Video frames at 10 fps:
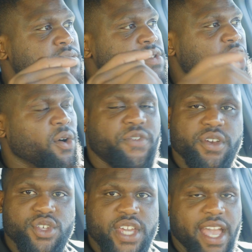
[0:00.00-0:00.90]
Don't feel
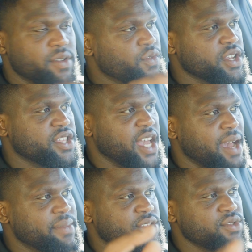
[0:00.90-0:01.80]
ashamed to work a
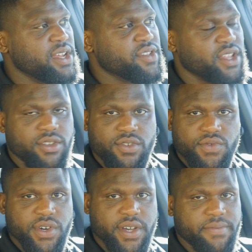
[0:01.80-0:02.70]
job that you never thought you
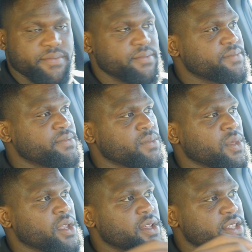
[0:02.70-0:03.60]
would.
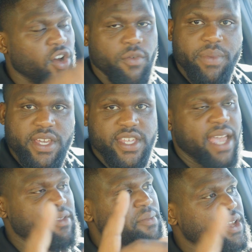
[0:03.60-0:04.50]
Don't be
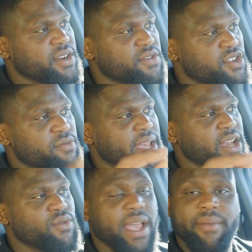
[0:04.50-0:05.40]
ashamed to be a grown man
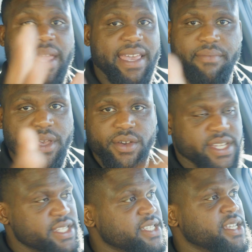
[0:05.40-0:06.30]
who ain't making
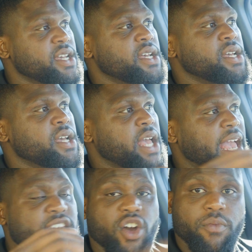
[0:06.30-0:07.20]
millions.
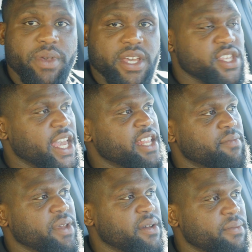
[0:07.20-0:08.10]
And don't be ashamed to
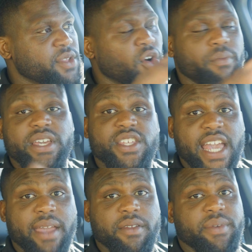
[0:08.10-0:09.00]

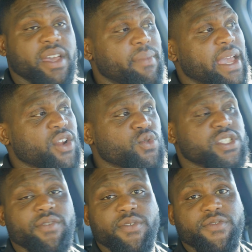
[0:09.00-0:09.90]
be a man who
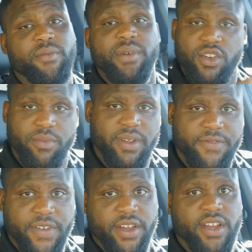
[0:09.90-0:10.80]
suffers from a little bit of
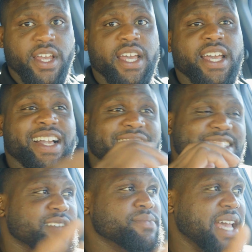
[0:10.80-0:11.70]
fear. Because
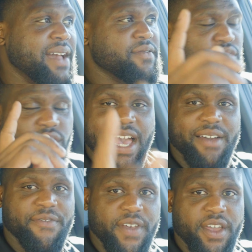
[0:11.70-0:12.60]
sometimes when you
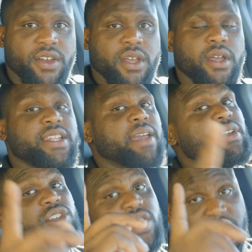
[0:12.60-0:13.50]
have fear, that
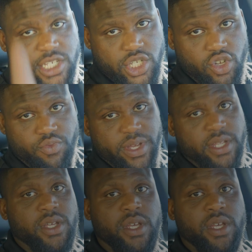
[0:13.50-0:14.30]
means you're not stupid.